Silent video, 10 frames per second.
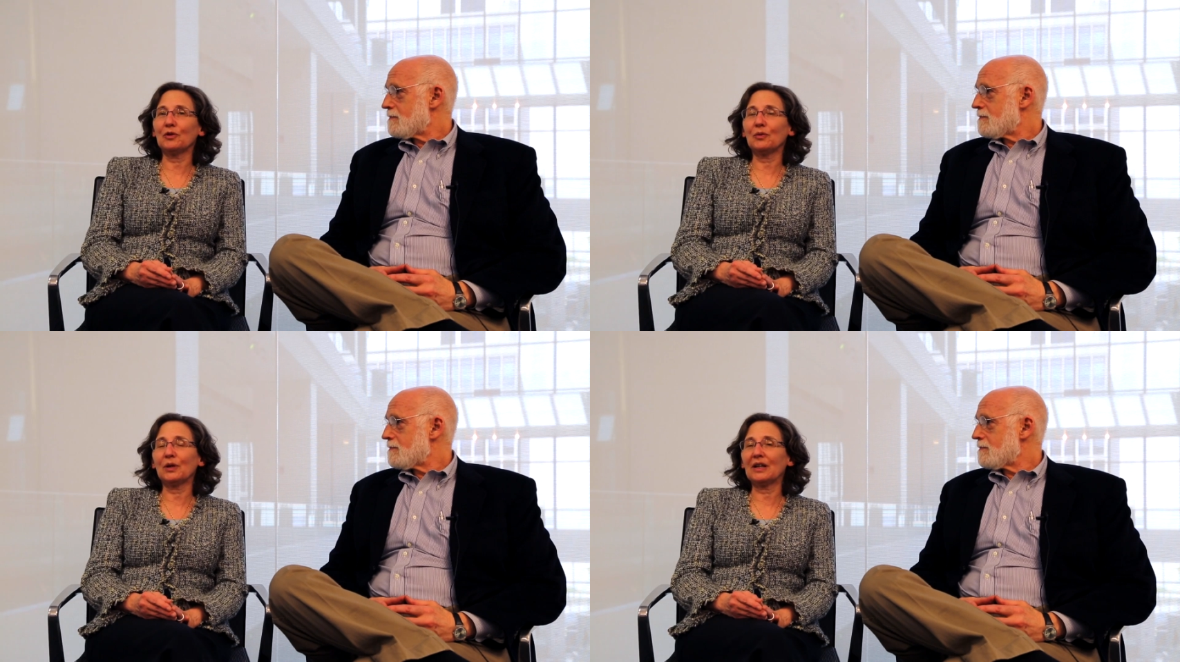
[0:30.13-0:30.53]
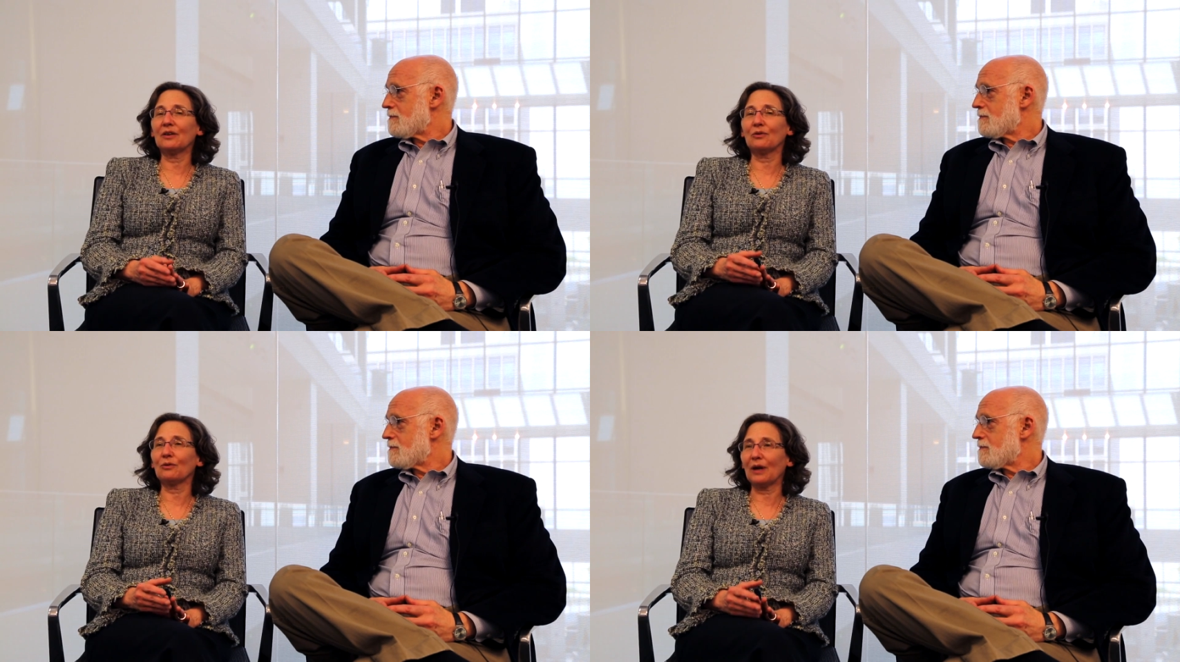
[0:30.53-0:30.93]

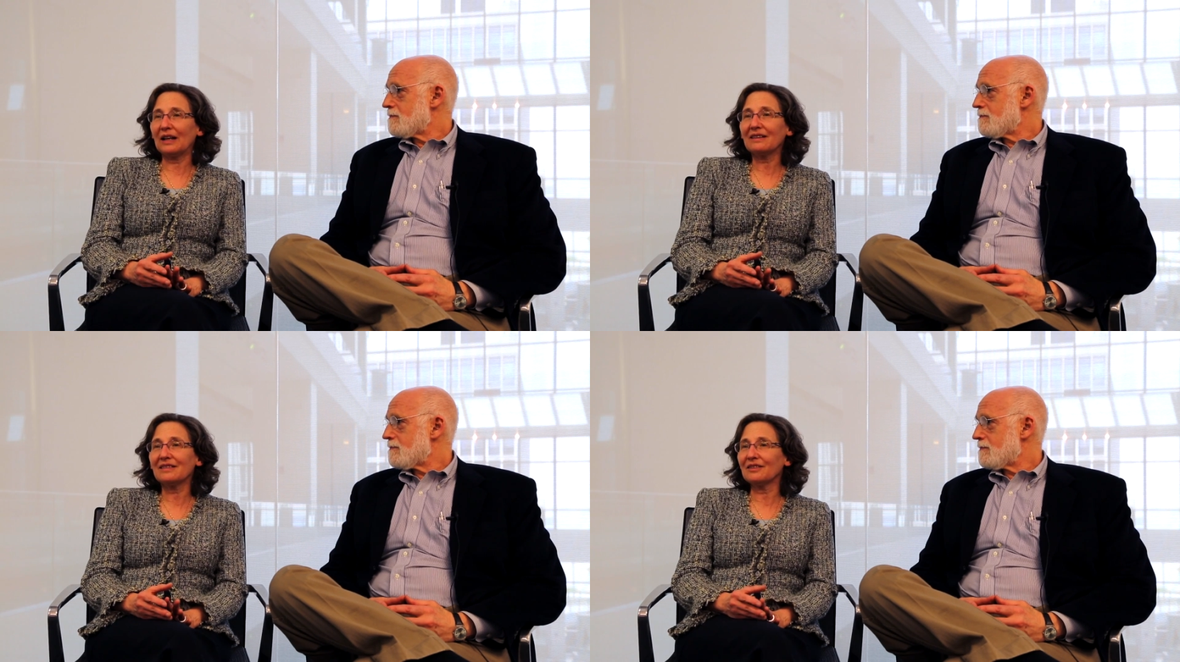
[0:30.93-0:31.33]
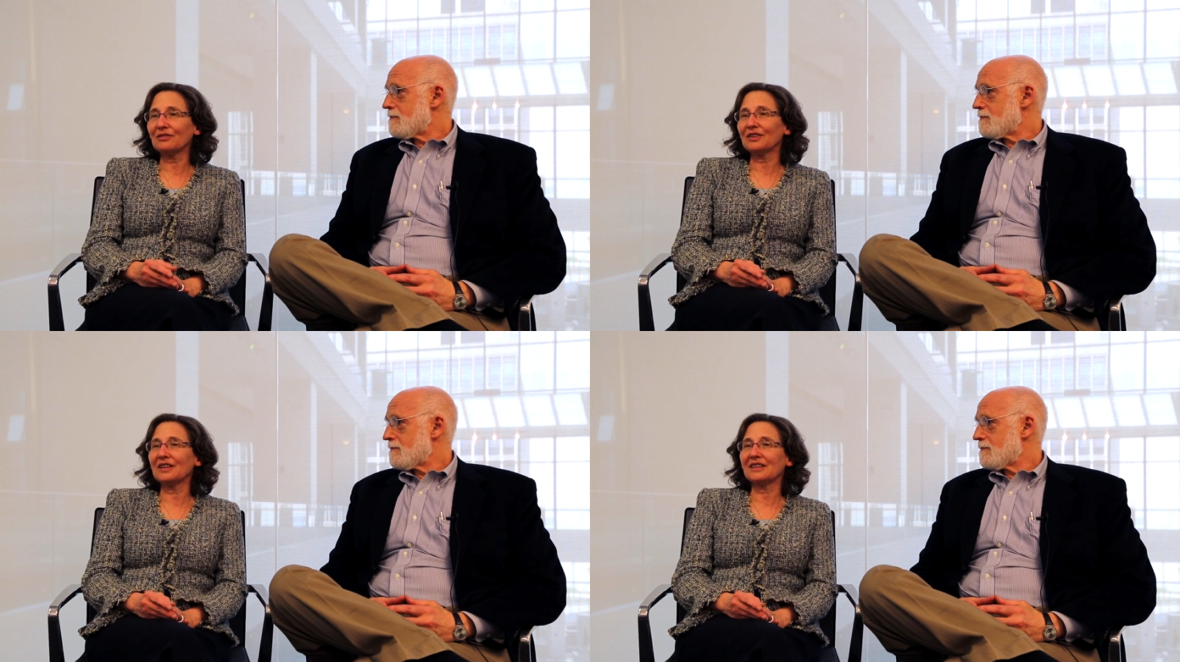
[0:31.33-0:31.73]
Speaker 1: between
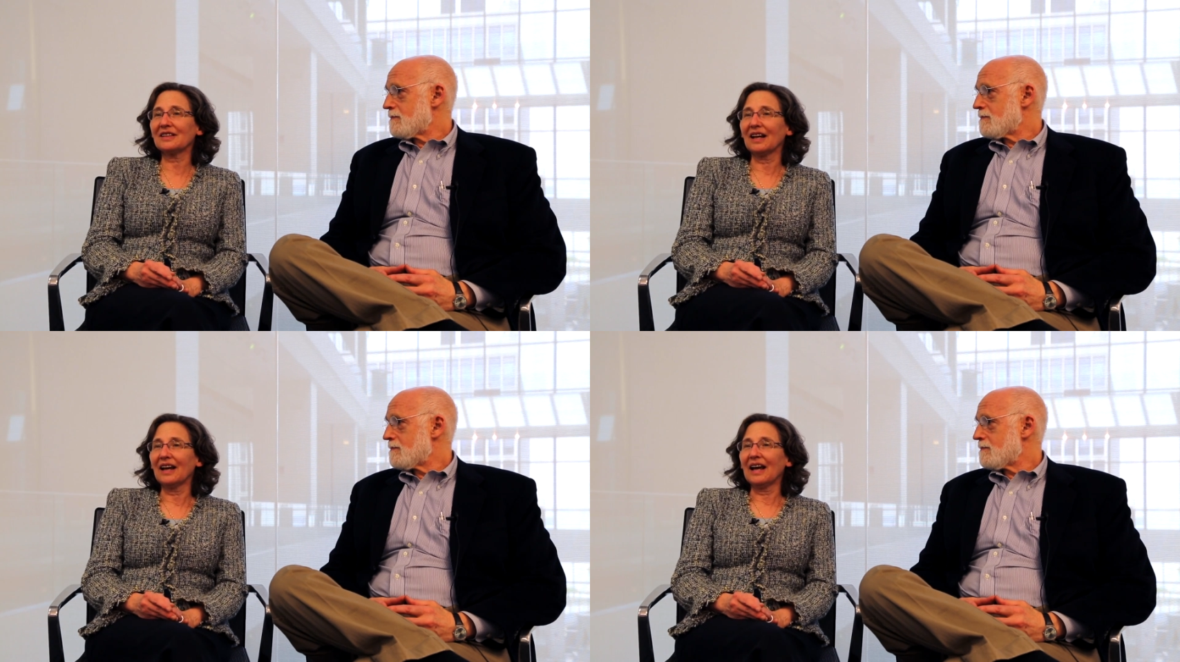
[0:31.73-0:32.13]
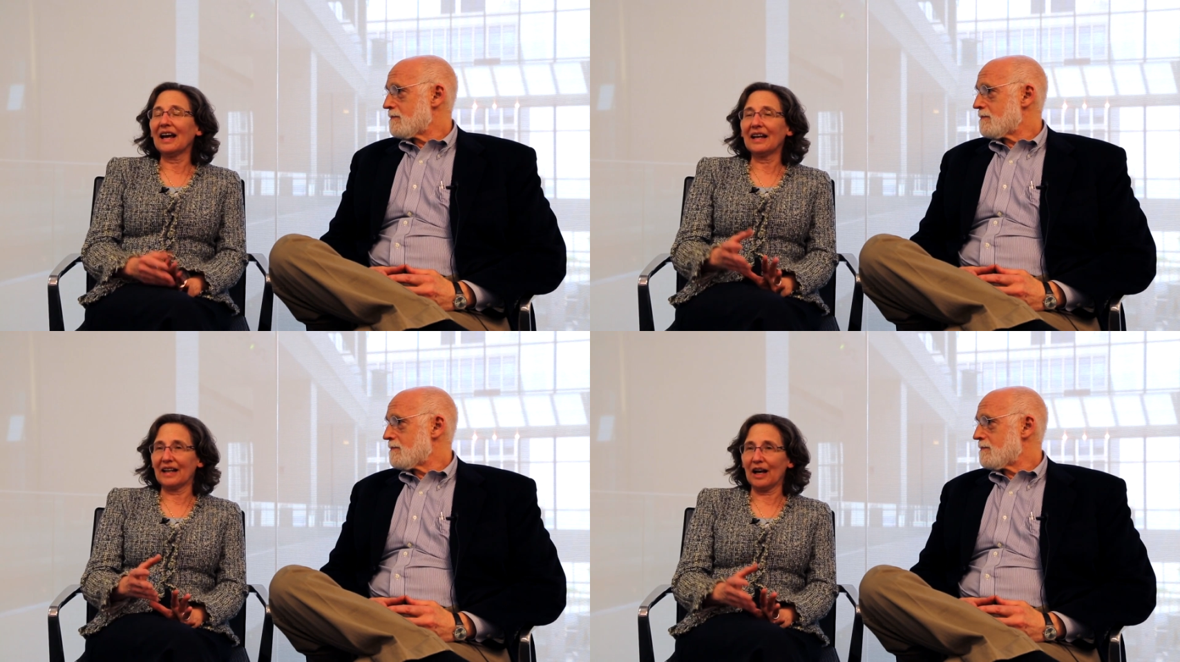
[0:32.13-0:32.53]
relative risk
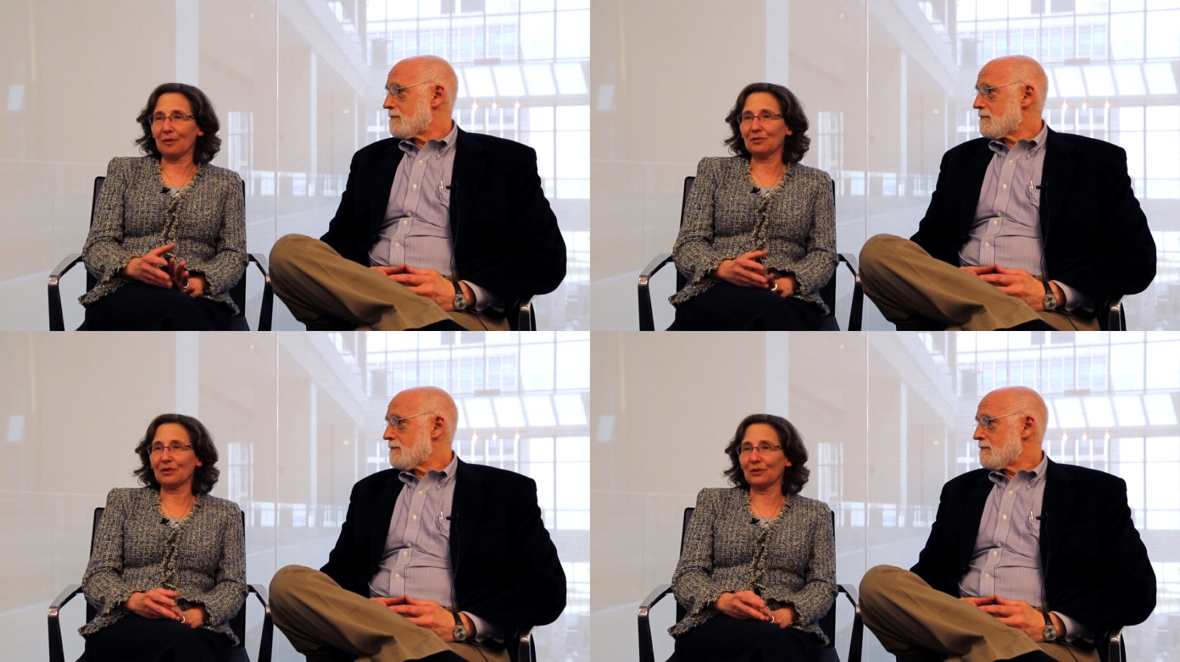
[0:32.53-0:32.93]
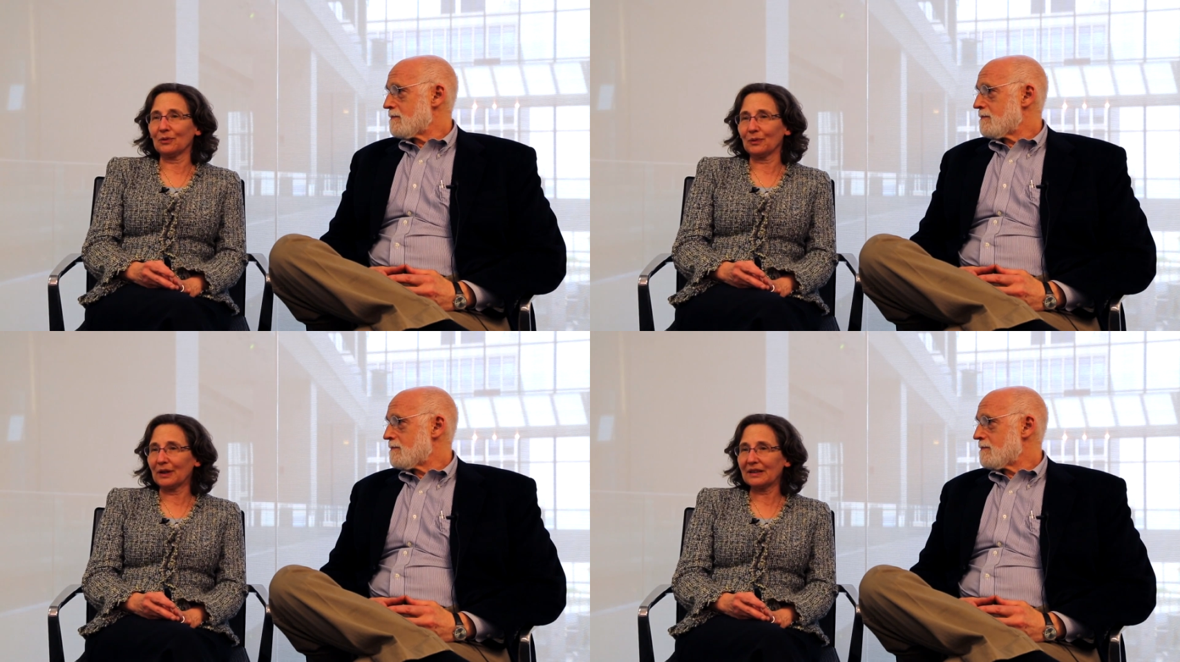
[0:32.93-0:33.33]
and
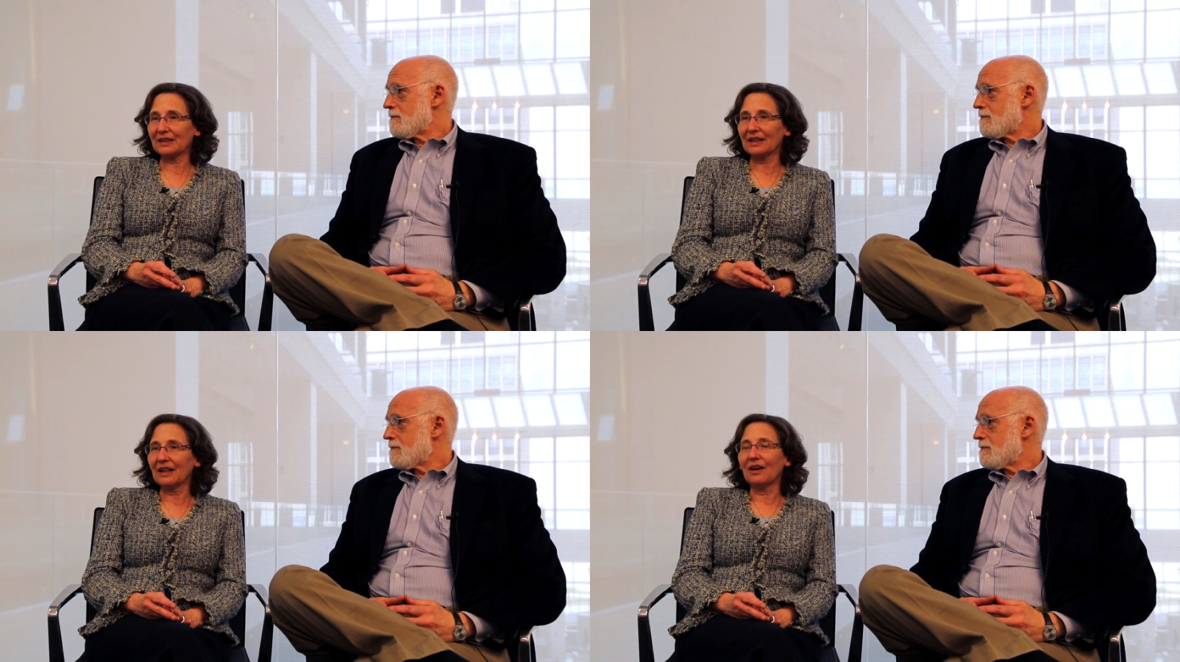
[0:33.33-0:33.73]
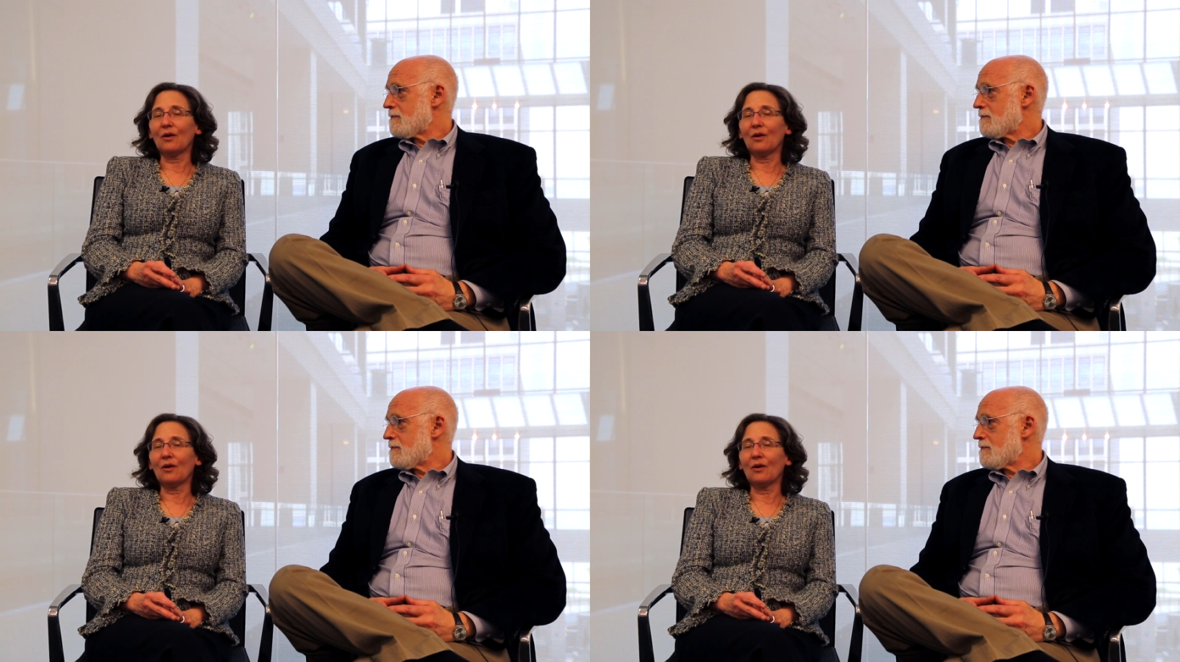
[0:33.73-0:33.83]
absolute risk,